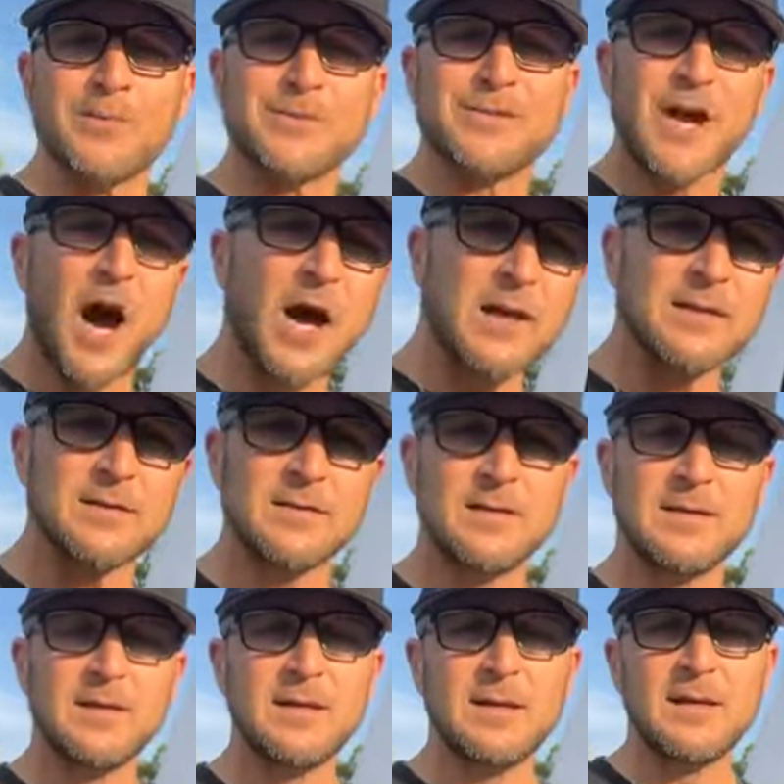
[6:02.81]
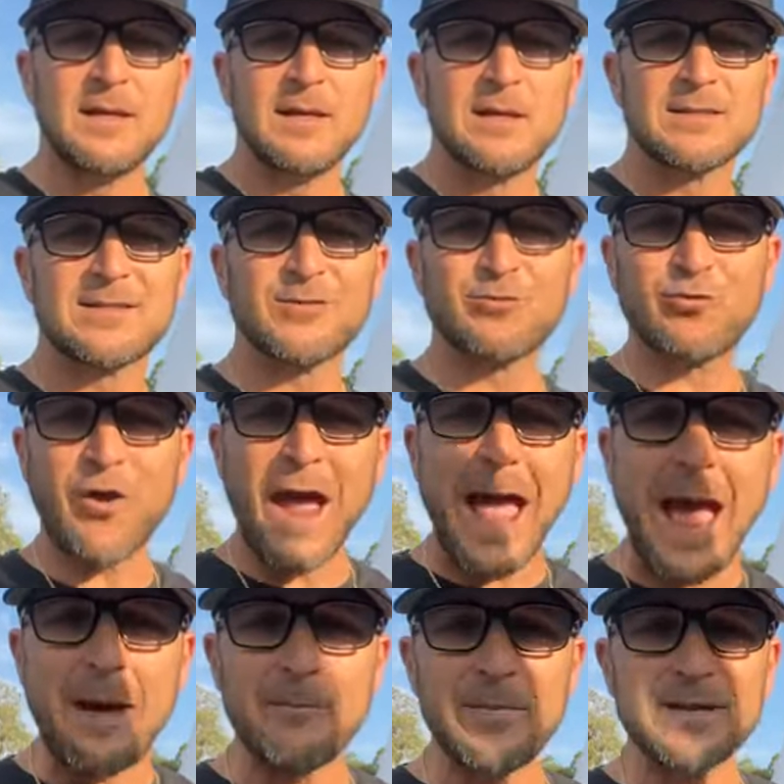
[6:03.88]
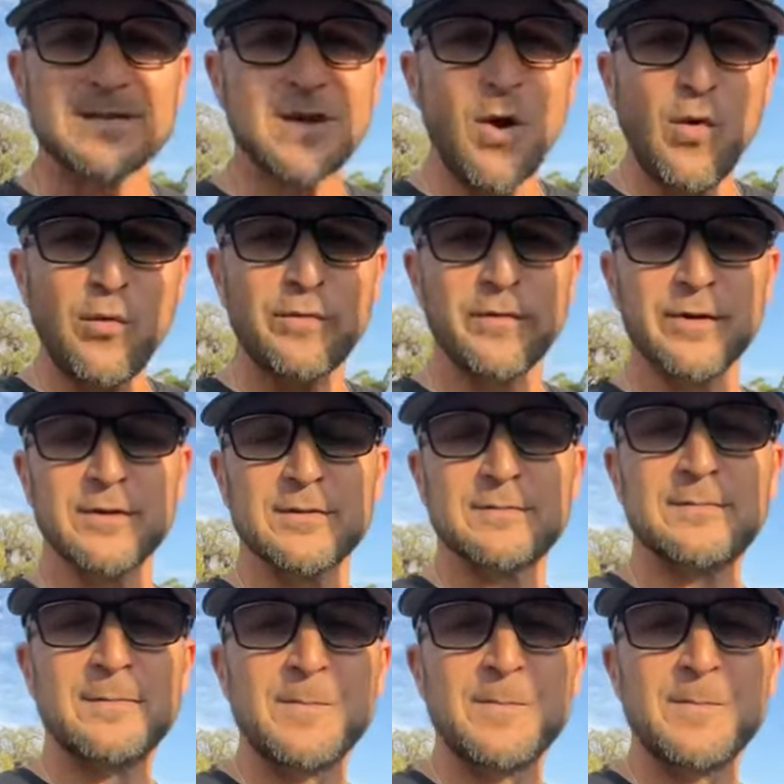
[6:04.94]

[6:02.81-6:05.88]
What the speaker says: I'm done. It's a wrap. It's over.